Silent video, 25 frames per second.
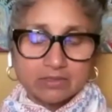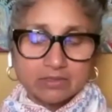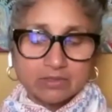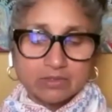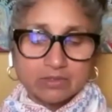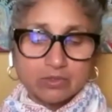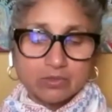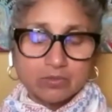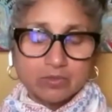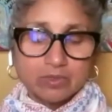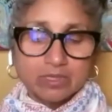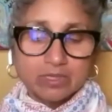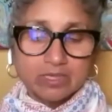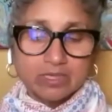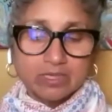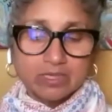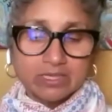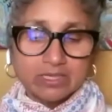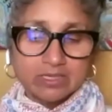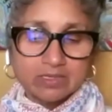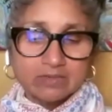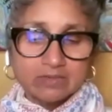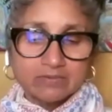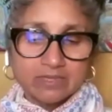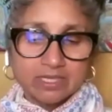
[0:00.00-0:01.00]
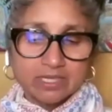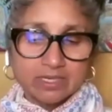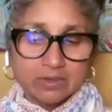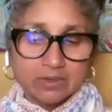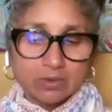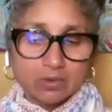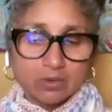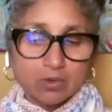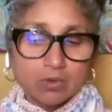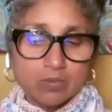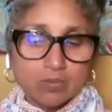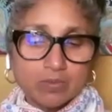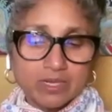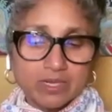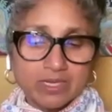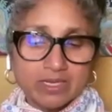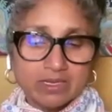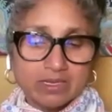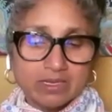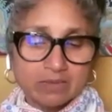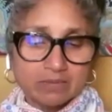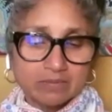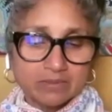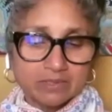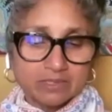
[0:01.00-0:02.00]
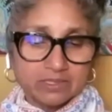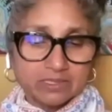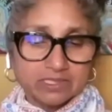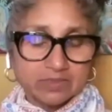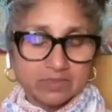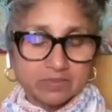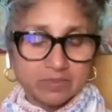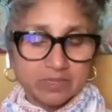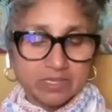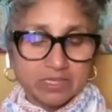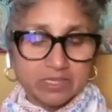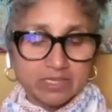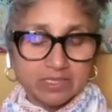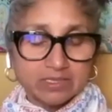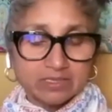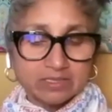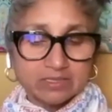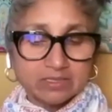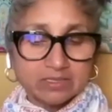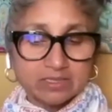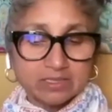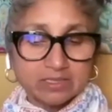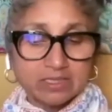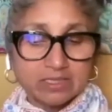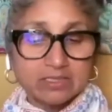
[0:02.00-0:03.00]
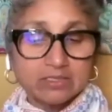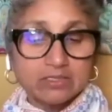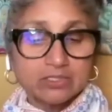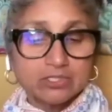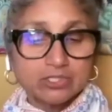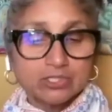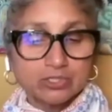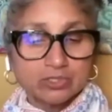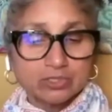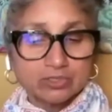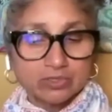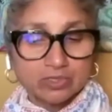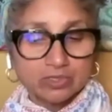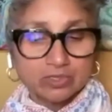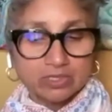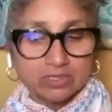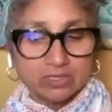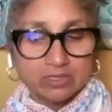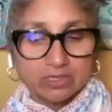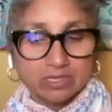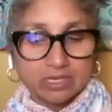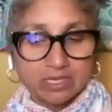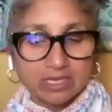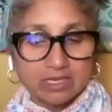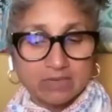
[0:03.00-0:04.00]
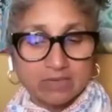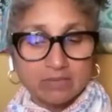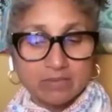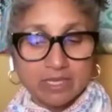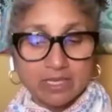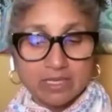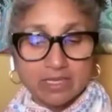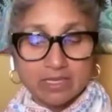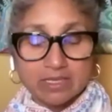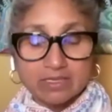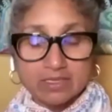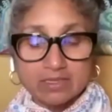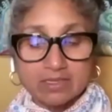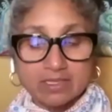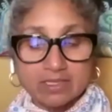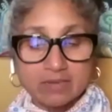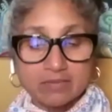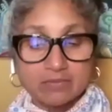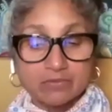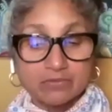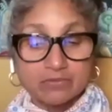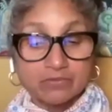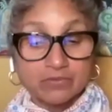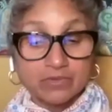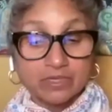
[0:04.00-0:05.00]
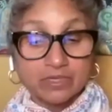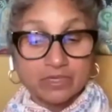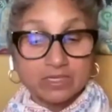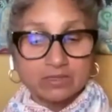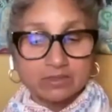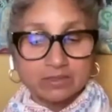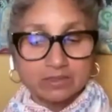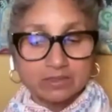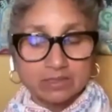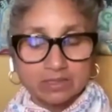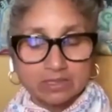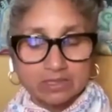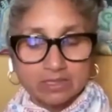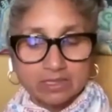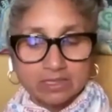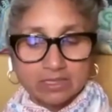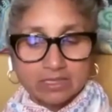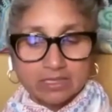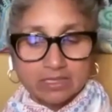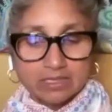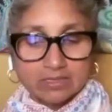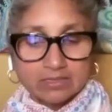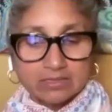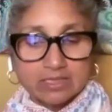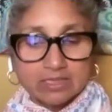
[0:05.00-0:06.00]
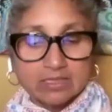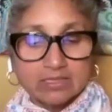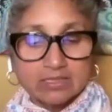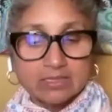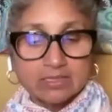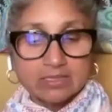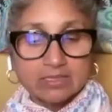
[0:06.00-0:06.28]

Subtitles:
you believe that opening up this space in children and making them feel that